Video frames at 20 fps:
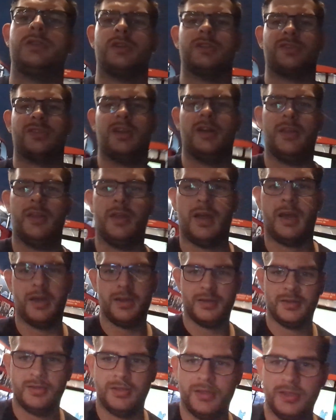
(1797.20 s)
Just like that.
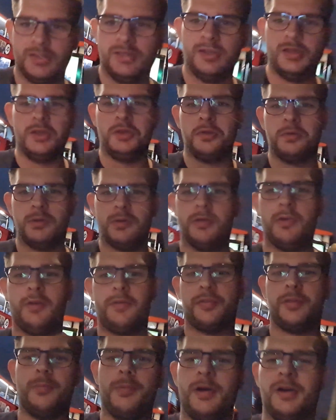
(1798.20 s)
We're
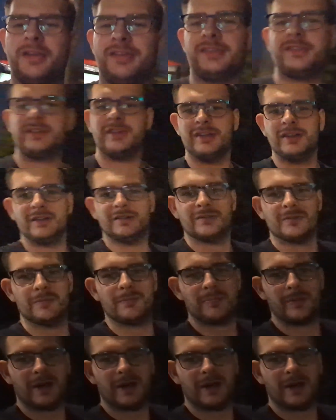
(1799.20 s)
off the bus and